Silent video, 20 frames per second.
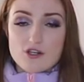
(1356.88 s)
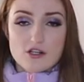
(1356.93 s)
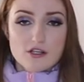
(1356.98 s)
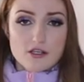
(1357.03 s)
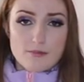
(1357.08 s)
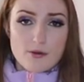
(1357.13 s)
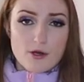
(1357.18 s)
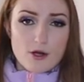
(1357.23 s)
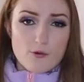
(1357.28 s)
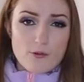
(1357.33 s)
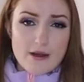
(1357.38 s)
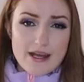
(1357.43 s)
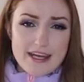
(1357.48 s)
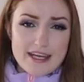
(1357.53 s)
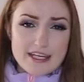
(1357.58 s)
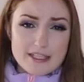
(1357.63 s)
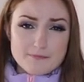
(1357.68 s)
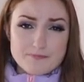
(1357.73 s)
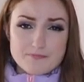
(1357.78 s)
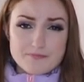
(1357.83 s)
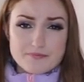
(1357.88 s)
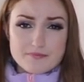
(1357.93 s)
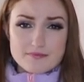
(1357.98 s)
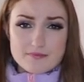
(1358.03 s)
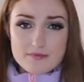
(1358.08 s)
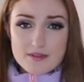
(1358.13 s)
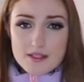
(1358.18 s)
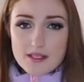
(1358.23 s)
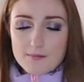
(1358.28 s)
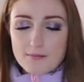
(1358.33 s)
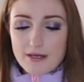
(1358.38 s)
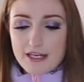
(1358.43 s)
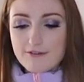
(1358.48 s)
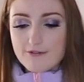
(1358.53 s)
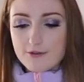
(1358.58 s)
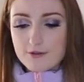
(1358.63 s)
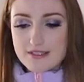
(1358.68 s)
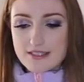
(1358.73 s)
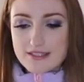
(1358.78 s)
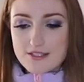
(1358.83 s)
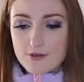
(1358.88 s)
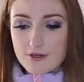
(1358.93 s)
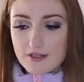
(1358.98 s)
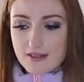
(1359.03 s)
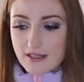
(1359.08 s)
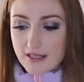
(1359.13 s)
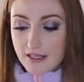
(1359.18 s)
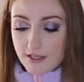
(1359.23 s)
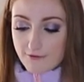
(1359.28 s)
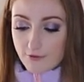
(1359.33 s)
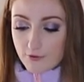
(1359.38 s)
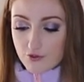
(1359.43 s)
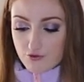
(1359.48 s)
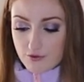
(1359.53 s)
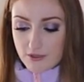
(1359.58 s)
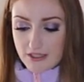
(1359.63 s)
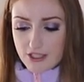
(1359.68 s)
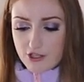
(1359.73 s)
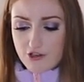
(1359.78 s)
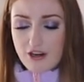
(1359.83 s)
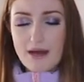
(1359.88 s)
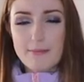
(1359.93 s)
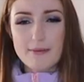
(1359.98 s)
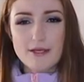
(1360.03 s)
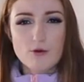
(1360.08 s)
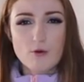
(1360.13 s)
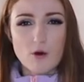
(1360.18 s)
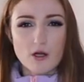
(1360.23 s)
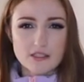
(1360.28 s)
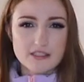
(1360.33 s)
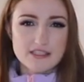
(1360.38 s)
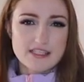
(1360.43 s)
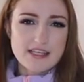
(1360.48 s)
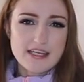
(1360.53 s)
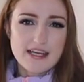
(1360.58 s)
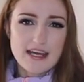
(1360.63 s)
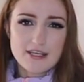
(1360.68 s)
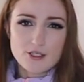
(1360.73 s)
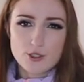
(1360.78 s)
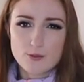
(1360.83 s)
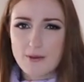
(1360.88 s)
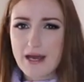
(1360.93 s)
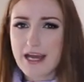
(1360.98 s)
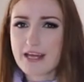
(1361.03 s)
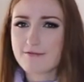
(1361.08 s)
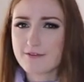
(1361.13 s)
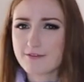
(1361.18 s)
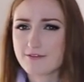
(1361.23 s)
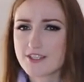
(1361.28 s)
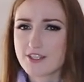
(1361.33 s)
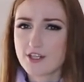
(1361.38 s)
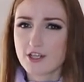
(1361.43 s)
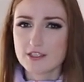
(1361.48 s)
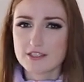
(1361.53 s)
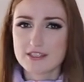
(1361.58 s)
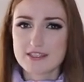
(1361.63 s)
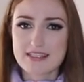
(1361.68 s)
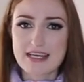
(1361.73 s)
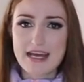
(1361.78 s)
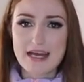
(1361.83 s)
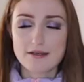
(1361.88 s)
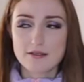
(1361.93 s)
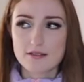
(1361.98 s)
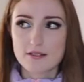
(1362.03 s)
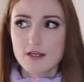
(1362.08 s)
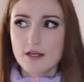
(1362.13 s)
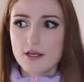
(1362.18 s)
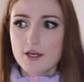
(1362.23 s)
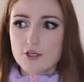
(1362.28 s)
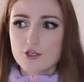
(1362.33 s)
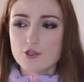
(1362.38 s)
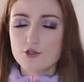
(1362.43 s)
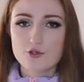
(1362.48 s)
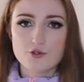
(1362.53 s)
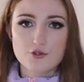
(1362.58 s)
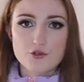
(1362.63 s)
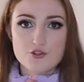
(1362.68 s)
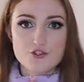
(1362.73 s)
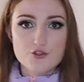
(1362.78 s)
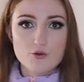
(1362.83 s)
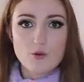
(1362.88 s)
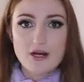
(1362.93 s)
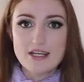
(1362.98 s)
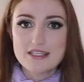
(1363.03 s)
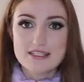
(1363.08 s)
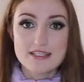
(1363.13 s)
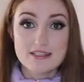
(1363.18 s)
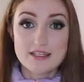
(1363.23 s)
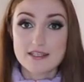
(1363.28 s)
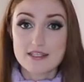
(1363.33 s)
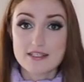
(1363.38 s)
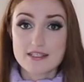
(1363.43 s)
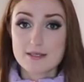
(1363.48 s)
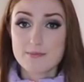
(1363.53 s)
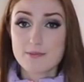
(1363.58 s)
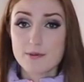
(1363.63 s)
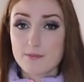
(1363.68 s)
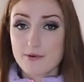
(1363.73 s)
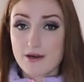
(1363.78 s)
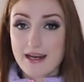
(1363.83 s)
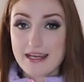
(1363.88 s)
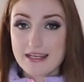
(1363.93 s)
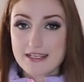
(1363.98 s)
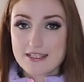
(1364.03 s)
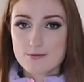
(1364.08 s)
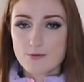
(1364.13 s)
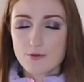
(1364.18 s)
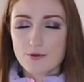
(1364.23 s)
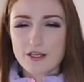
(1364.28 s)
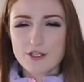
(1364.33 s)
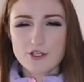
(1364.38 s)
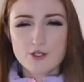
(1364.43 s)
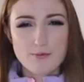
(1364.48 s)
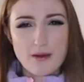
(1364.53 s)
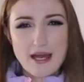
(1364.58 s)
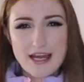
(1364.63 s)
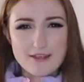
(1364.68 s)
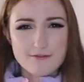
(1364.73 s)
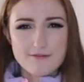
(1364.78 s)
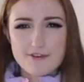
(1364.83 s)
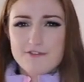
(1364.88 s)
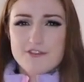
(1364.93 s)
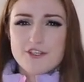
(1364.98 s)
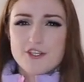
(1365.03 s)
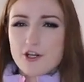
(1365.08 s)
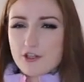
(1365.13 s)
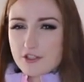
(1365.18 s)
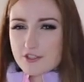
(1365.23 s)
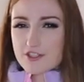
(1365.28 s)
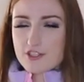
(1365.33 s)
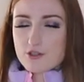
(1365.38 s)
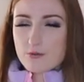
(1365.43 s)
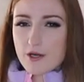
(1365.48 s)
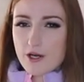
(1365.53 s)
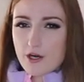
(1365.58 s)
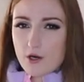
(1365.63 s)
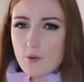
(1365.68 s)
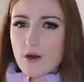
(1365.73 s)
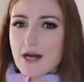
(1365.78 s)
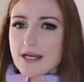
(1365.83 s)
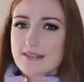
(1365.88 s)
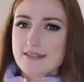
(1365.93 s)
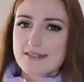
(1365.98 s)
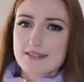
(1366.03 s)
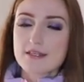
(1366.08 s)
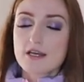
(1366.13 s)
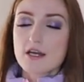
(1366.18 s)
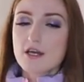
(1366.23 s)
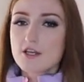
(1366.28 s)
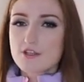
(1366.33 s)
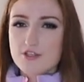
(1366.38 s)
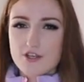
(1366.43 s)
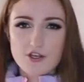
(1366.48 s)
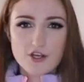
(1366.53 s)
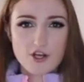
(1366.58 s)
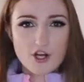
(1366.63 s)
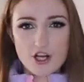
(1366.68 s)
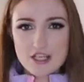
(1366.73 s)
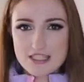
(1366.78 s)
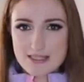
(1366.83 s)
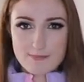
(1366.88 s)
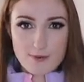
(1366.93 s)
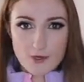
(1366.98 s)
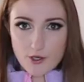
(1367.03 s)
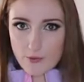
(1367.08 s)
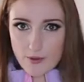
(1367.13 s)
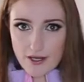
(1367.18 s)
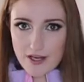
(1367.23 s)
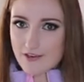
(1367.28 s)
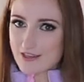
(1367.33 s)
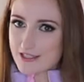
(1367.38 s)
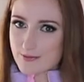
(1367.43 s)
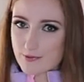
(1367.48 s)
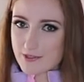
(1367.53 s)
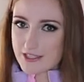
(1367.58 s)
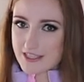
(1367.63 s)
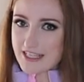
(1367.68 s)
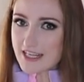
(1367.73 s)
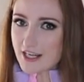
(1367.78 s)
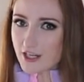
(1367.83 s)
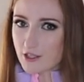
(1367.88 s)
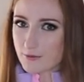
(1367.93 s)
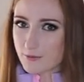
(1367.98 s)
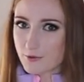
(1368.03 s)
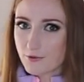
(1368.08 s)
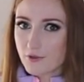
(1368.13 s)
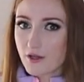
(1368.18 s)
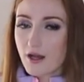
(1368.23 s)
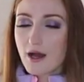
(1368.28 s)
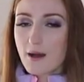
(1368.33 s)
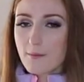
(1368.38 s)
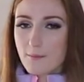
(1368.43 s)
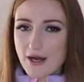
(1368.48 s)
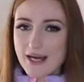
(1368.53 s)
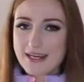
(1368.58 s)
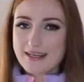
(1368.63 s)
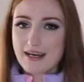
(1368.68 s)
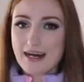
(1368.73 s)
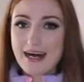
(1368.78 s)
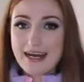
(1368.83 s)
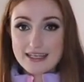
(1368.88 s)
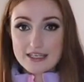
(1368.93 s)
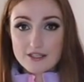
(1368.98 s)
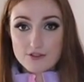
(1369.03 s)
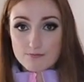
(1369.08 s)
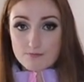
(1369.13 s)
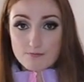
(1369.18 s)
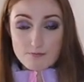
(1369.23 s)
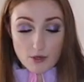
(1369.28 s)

a dollar per wear. But if it was the sort of thing, if it was really crappy quality and you pay $50 and you use it once and then the zipper breaks, well then you paid $50 to wear it once. So your cost per wear is pretty terrible. But I can